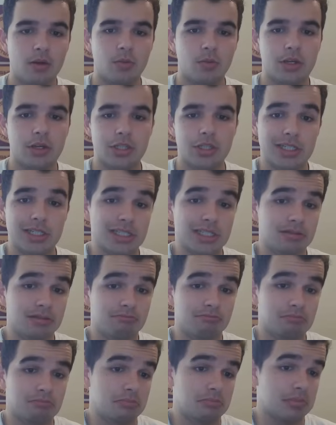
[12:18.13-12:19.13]
which is
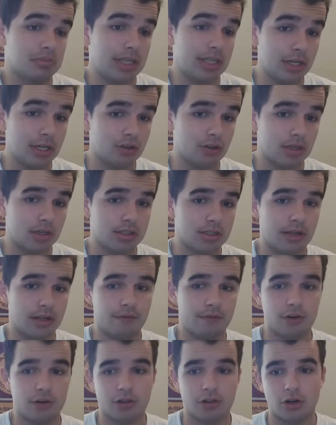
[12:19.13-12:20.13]

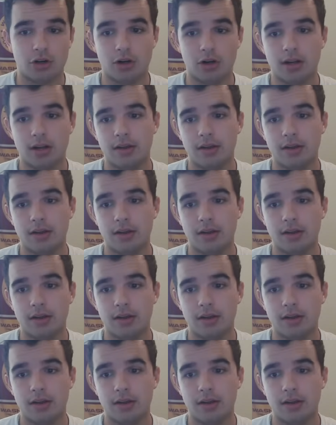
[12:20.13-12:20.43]
interesting for sure.